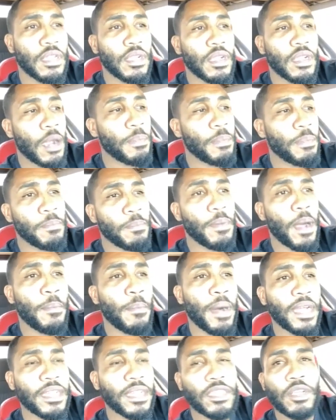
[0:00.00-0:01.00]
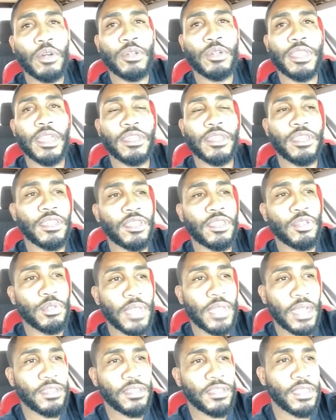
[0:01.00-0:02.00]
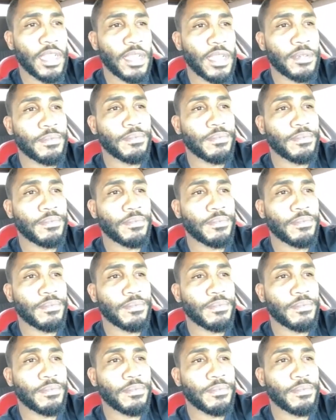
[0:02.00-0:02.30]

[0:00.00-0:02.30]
I've been a boxing coach there since 2010.